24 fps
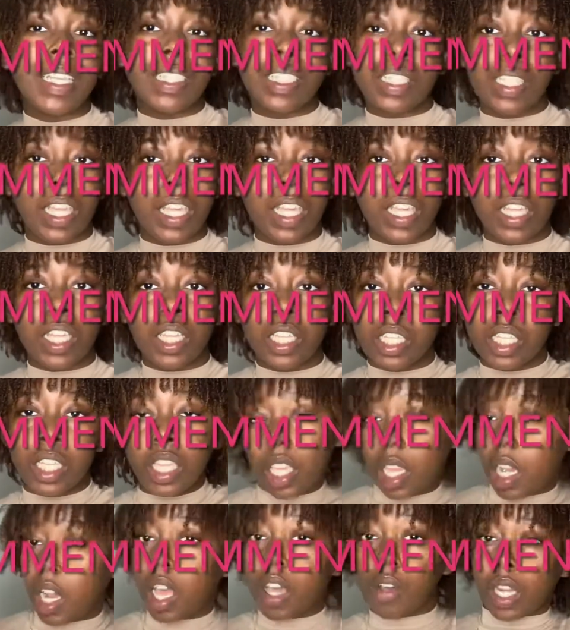it. You
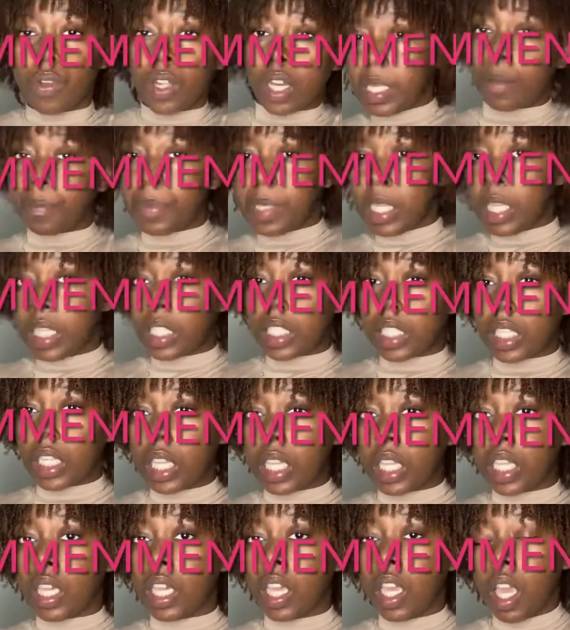don't want to miss it.